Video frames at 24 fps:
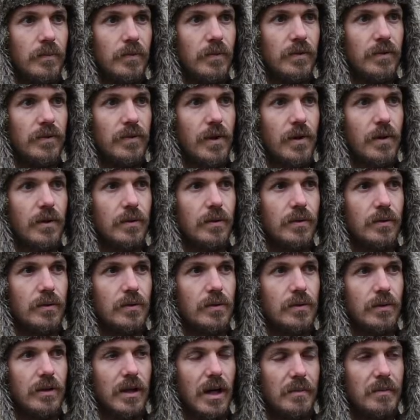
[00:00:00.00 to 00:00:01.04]

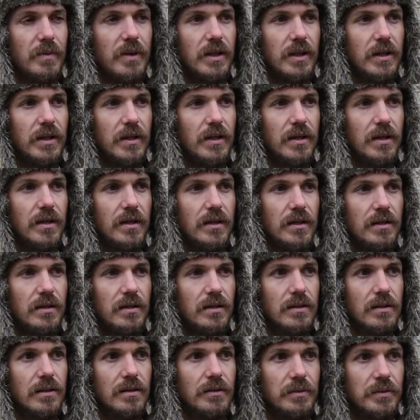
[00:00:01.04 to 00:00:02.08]
so coming
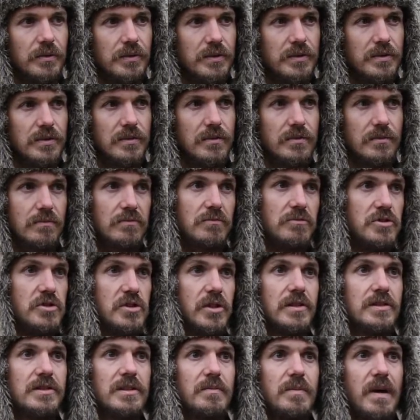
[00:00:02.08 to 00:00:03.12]
here, it was
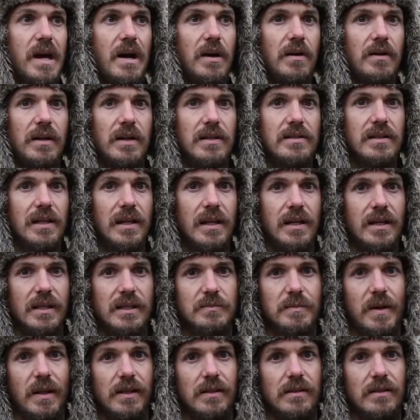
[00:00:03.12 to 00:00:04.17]
just about as I
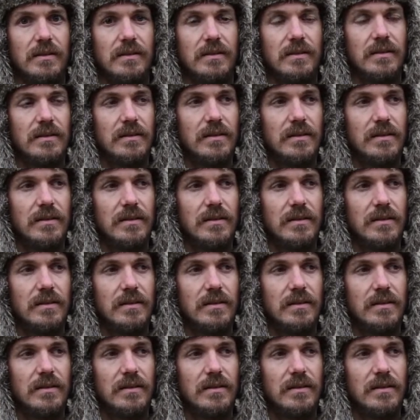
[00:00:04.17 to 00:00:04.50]
expected.